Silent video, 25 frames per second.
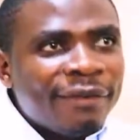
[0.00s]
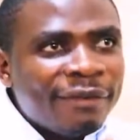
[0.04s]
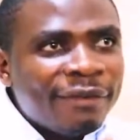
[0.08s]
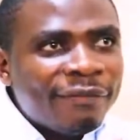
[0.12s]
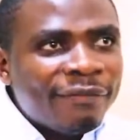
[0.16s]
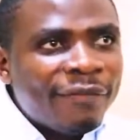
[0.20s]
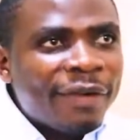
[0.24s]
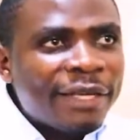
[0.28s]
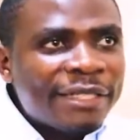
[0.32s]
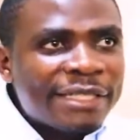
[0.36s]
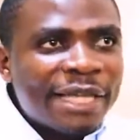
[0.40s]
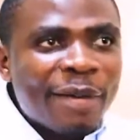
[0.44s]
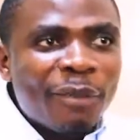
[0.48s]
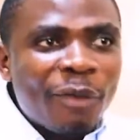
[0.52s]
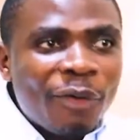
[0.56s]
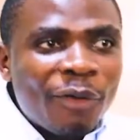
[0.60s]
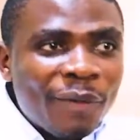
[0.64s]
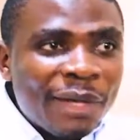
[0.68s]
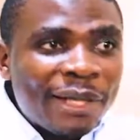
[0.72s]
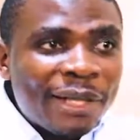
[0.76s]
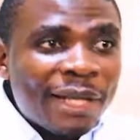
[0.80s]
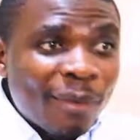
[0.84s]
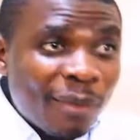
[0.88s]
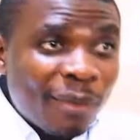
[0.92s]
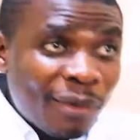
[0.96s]
For example,
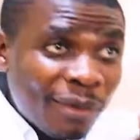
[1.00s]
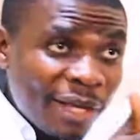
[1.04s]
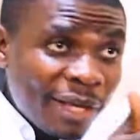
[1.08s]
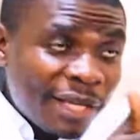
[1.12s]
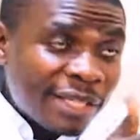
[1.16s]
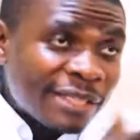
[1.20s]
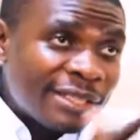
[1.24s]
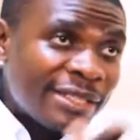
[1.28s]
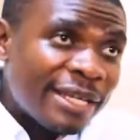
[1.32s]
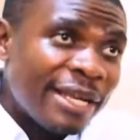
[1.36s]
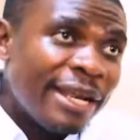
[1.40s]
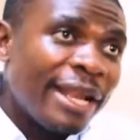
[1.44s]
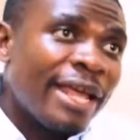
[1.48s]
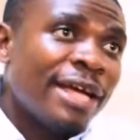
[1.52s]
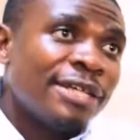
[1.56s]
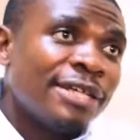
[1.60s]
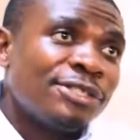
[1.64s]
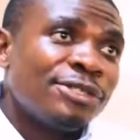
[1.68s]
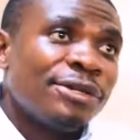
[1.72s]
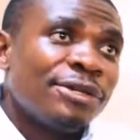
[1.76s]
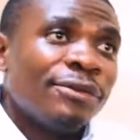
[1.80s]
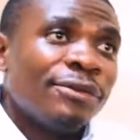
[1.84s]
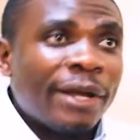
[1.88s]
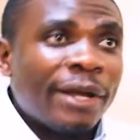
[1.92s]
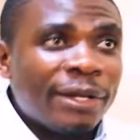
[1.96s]
metabolic is the
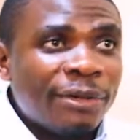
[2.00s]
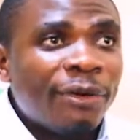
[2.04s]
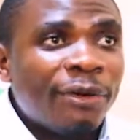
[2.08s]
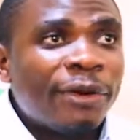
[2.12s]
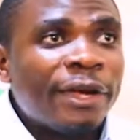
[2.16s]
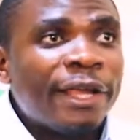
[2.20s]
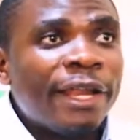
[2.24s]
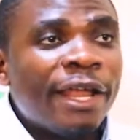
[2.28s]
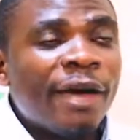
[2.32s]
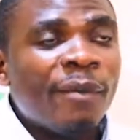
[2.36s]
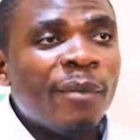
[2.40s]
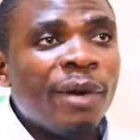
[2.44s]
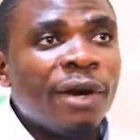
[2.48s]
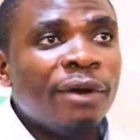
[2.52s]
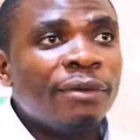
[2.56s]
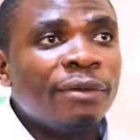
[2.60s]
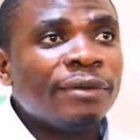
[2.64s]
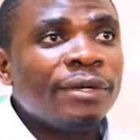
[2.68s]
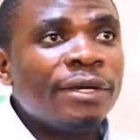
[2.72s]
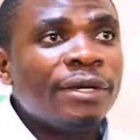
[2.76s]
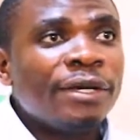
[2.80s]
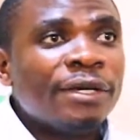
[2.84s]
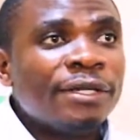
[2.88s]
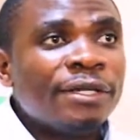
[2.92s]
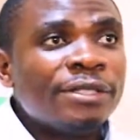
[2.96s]
NASH talking
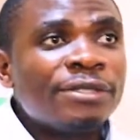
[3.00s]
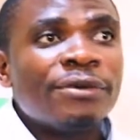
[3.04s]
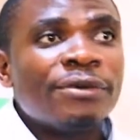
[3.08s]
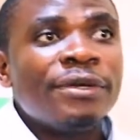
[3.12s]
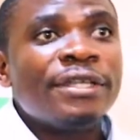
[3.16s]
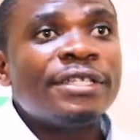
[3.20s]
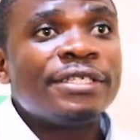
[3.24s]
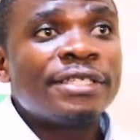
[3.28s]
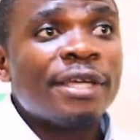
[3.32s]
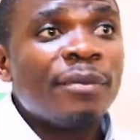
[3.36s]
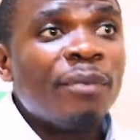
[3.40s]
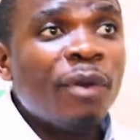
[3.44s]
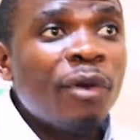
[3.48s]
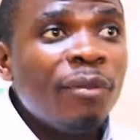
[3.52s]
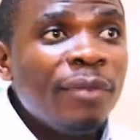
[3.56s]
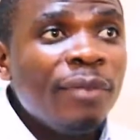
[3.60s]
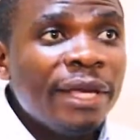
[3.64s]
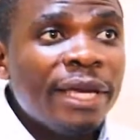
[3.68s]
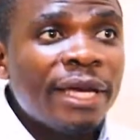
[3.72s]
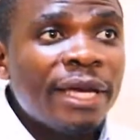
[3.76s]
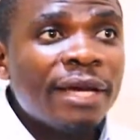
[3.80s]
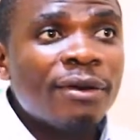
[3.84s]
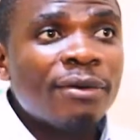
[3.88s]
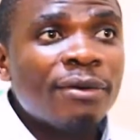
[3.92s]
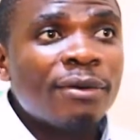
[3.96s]
about. So it is a
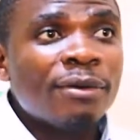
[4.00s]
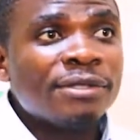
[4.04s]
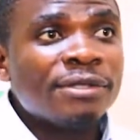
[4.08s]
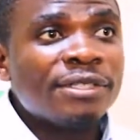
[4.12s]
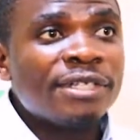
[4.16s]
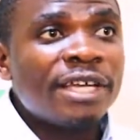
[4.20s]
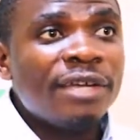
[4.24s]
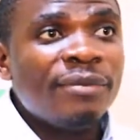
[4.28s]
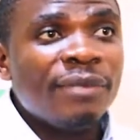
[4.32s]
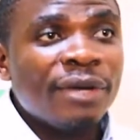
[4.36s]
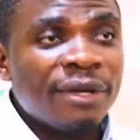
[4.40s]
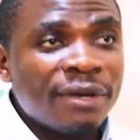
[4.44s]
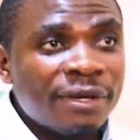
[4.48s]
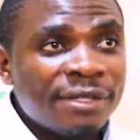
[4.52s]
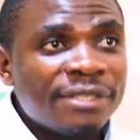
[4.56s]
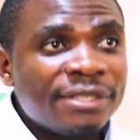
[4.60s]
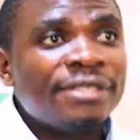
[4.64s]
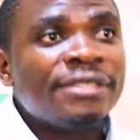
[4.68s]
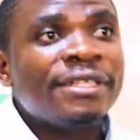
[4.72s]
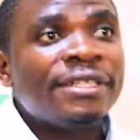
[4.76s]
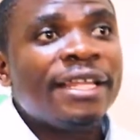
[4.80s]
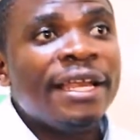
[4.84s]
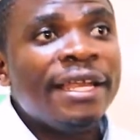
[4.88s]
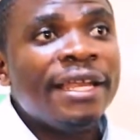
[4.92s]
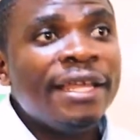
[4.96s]
public health concern
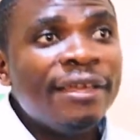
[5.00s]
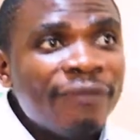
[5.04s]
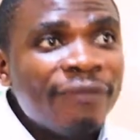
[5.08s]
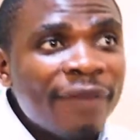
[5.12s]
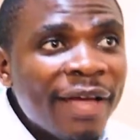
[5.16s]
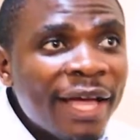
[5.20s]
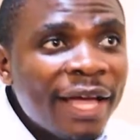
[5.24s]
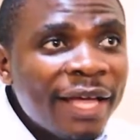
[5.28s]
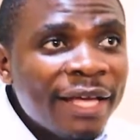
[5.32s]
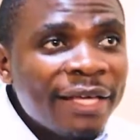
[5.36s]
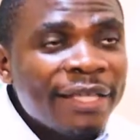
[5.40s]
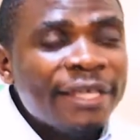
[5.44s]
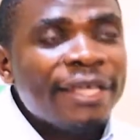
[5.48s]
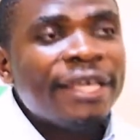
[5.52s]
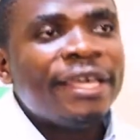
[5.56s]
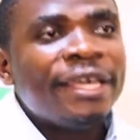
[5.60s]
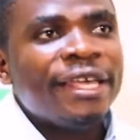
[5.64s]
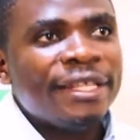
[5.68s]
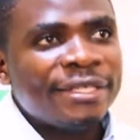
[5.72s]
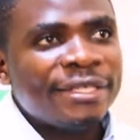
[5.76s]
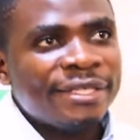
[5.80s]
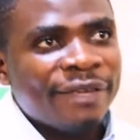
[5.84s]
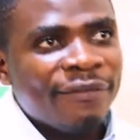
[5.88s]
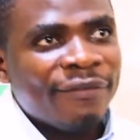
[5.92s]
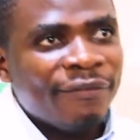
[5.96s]
because the liver
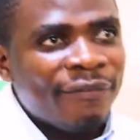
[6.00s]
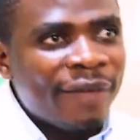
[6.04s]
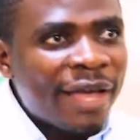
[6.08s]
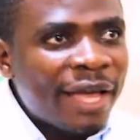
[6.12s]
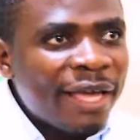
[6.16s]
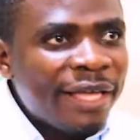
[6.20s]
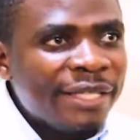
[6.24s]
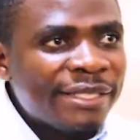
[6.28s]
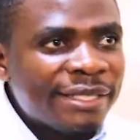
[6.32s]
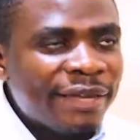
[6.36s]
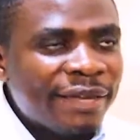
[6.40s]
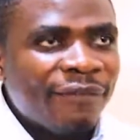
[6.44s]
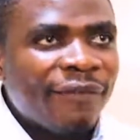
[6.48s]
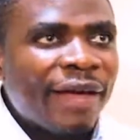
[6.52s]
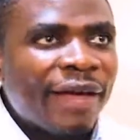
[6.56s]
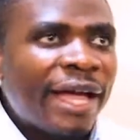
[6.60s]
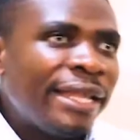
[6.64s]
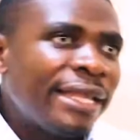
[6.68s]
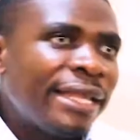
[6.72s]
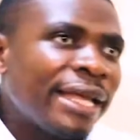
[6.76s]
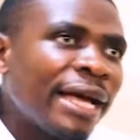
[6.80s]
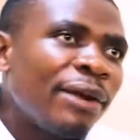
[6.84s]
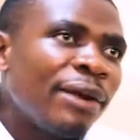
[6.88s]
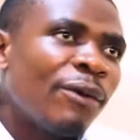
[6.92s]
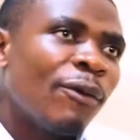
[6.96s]
is a
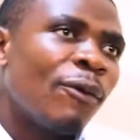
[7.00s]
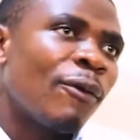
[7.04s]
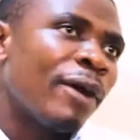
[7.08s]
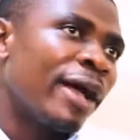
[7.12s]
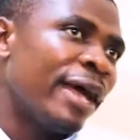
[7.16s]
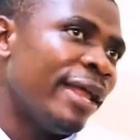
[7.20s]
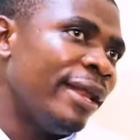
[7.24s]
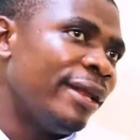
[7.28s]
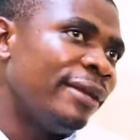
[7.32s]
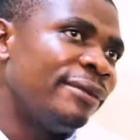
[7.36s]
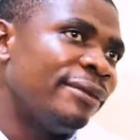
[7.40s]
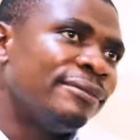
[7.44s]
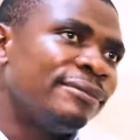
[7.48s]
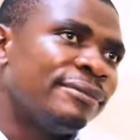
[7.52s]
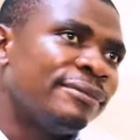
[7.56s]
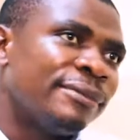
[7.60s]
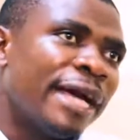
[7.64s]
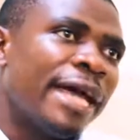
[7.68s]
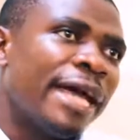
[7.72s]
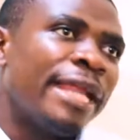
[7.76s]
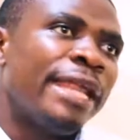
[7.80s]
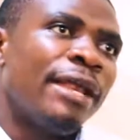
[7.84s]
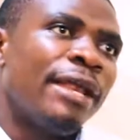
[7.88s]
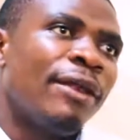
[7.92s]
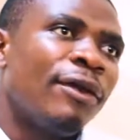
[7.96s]
vital organ,
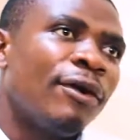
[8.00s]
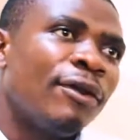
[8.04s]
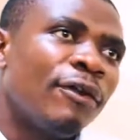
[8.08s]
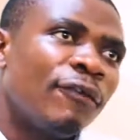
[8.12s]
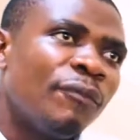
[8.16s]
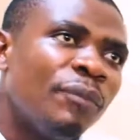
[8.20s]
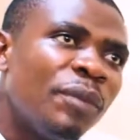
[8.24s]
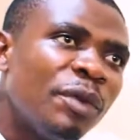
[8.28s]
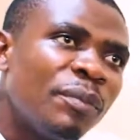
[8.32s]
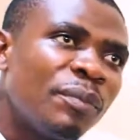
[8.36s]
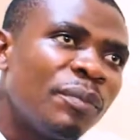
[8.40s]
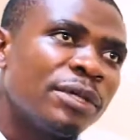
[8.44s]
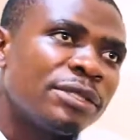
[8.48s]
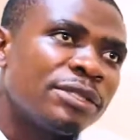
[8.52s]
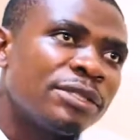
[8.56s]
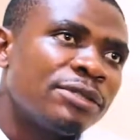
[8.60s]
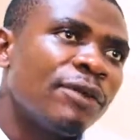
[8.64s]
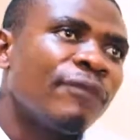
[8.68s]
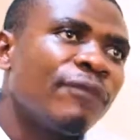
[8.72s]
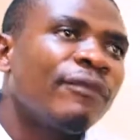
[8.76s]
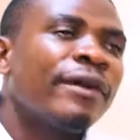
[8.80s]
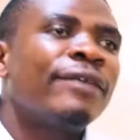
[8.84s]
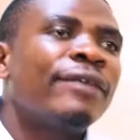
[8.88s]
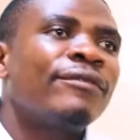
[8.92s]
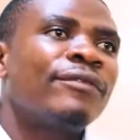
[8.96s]
and a lot of people
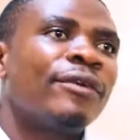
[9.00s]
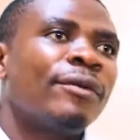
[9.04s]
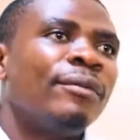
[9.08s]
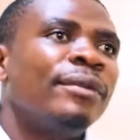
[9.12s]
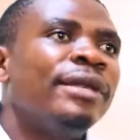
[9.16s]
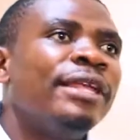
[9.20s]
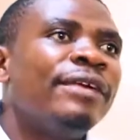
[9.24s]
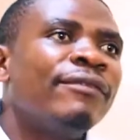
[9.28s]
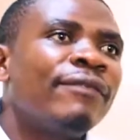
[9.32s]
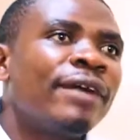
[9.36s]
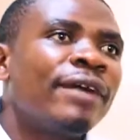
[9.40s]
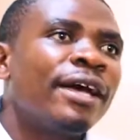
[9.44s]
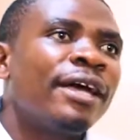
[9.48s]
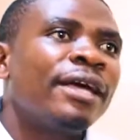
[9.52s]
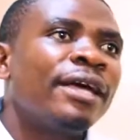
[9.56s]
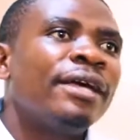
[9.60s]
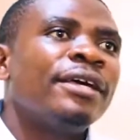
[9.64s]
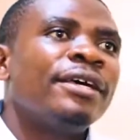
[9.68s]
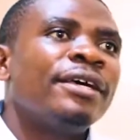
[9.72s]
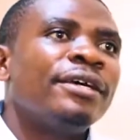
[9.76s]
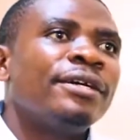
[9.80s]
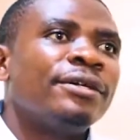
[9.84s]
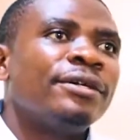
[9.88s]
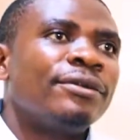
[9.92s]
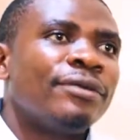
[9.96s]
suffer from
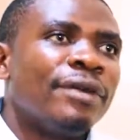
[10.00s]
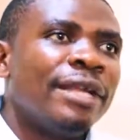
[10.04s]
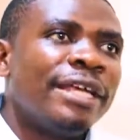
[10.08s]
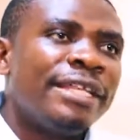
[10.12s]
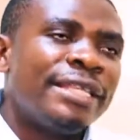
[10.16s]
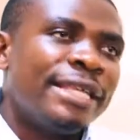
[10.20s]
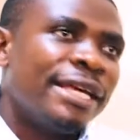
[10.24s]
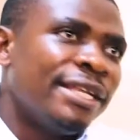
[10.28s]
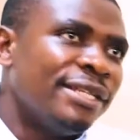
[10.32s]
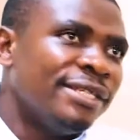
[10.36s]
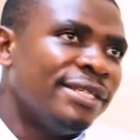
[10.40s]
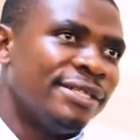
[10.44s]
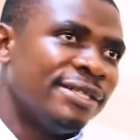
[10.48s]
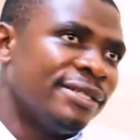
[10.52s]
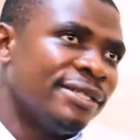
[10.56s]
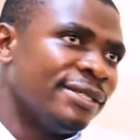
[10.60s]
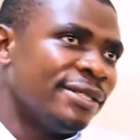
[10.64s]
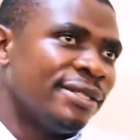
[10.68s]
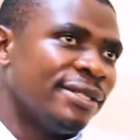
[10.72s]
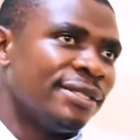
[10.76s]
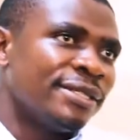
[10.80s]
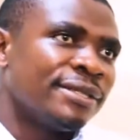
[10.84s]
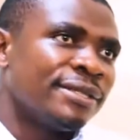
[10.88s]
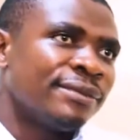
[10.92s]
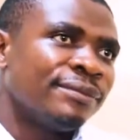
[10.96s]
liver-related
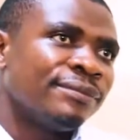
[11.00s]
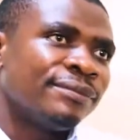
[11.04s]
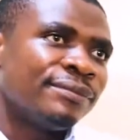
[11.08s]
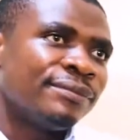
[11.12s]
diseases.